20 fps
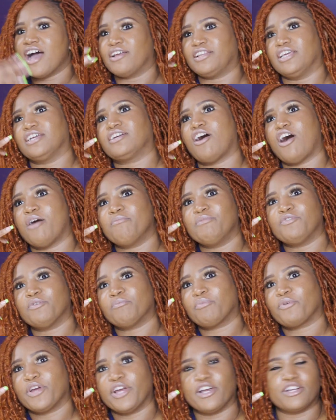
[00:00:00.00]
They called me for
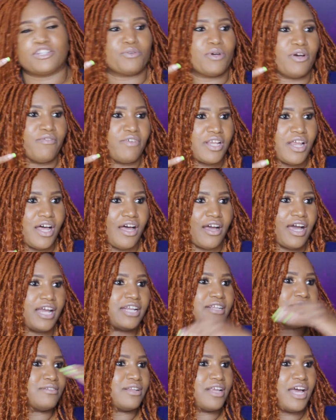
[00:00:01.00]
prayer at 12 o'clock. I
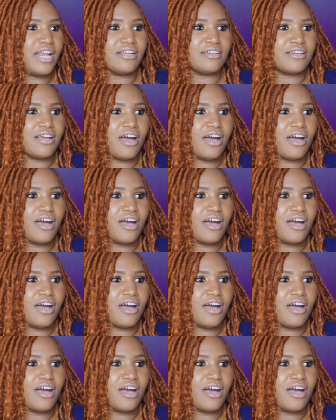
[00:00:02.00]
didn't